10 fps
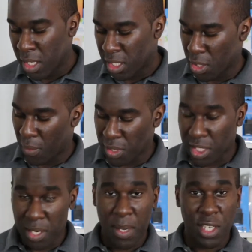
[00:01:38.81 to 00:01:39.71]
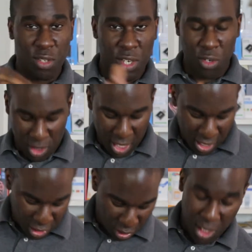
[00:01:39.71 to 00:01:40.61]
to obviously make sure you've got
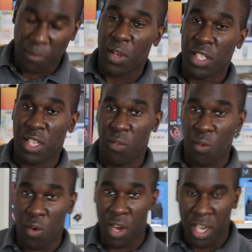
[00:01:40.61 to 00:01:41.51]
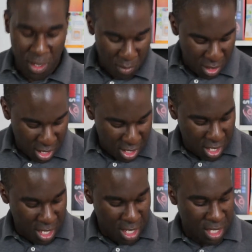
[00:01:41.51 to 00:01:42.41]
data transfers that are really really
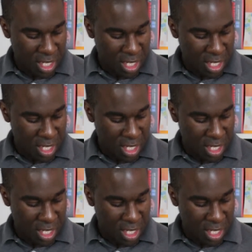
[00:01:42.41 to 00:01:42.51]
uh,